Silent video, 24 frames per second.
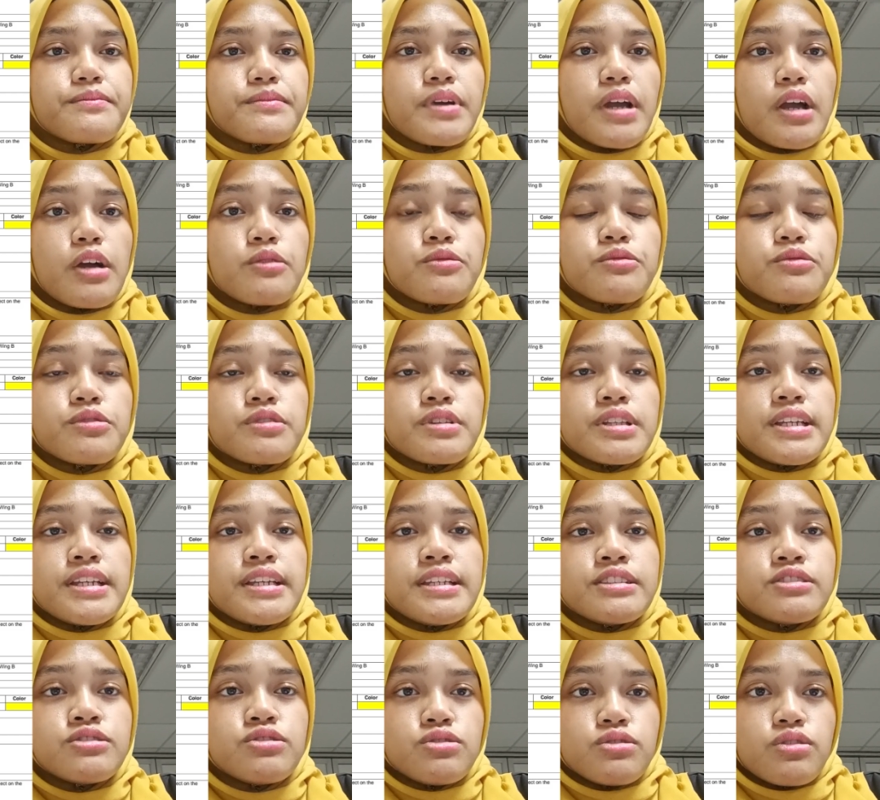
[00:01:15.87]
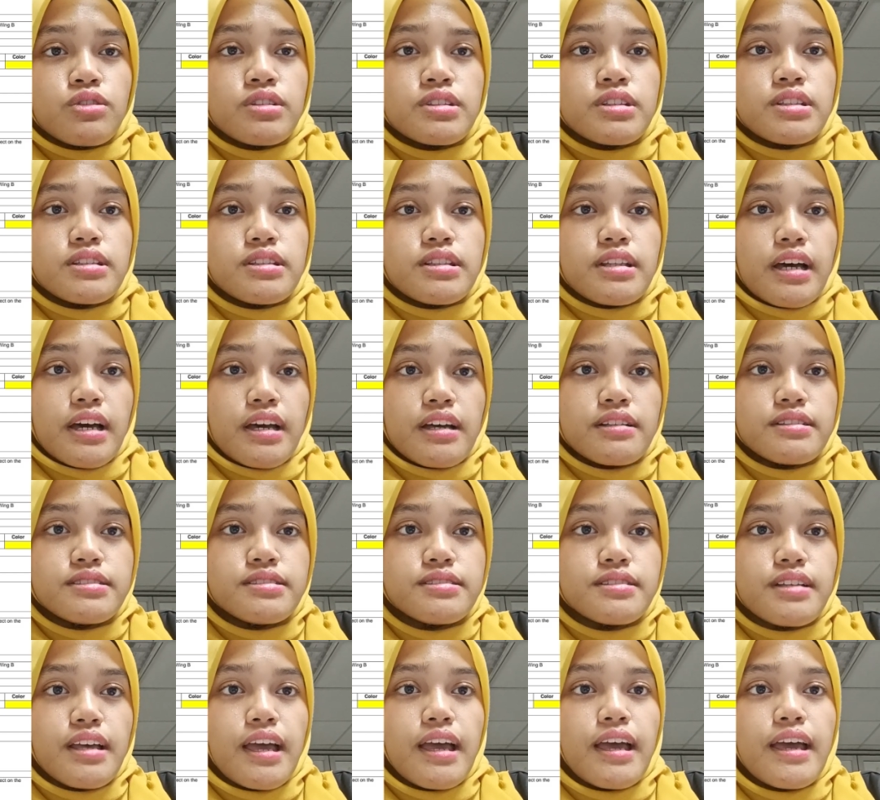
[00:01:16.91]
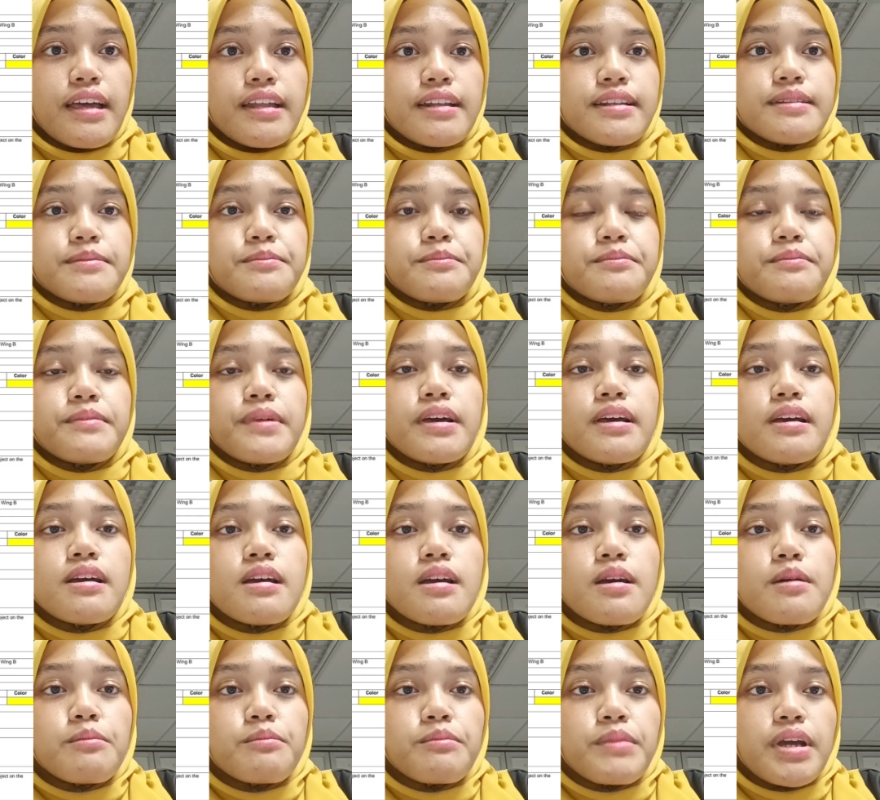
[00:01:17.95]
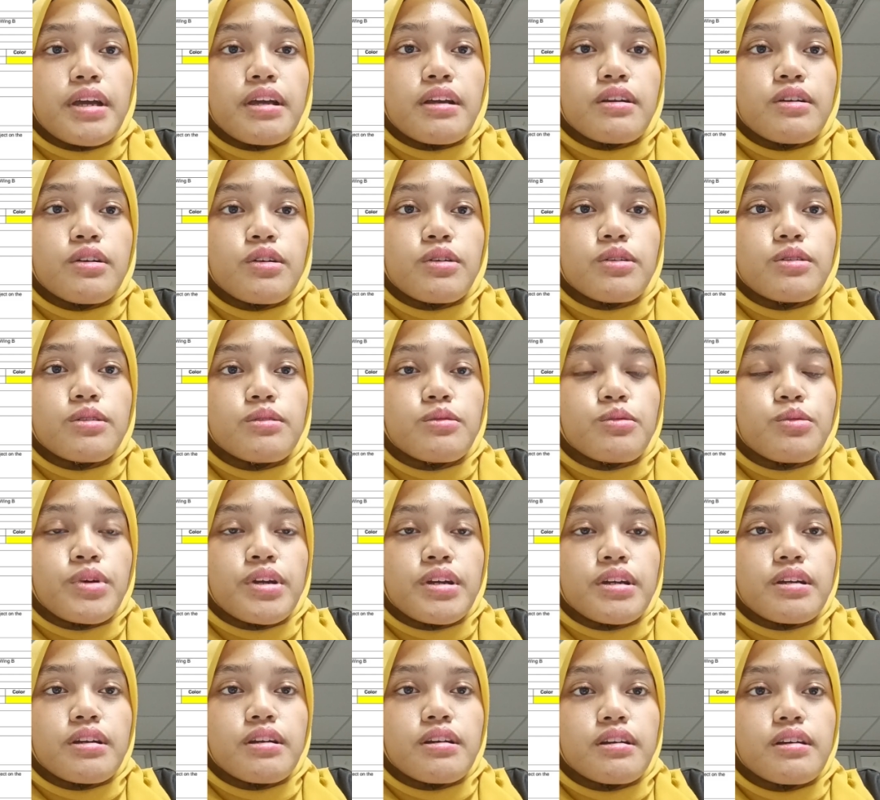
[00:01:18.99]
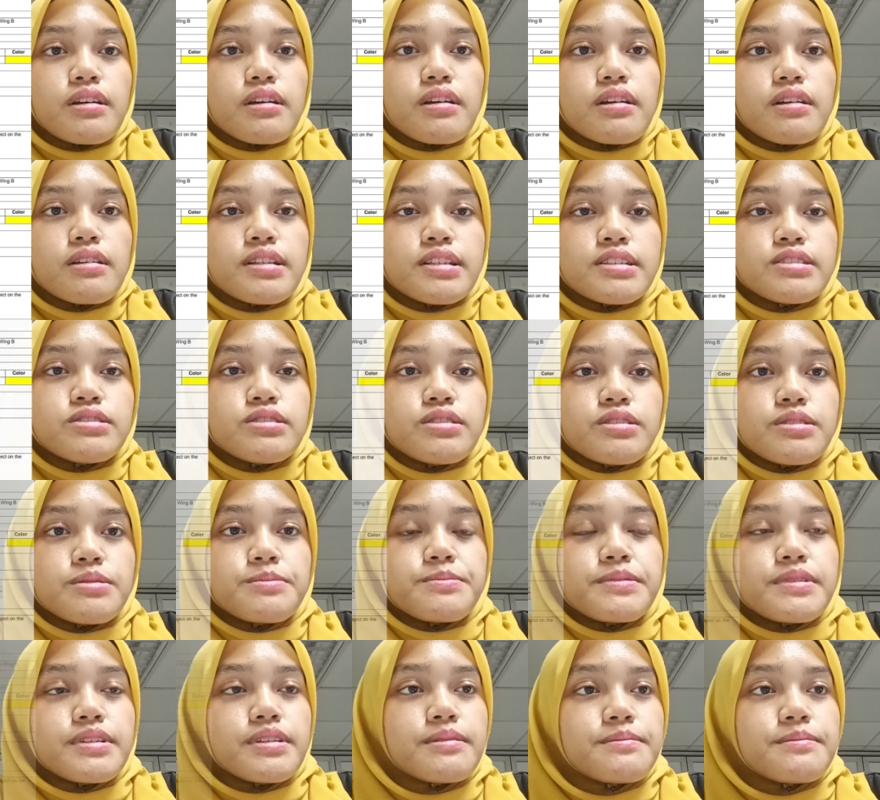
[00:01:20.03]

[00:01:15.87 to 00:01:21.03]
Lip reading: carefully install the tiles and make good work disturbed.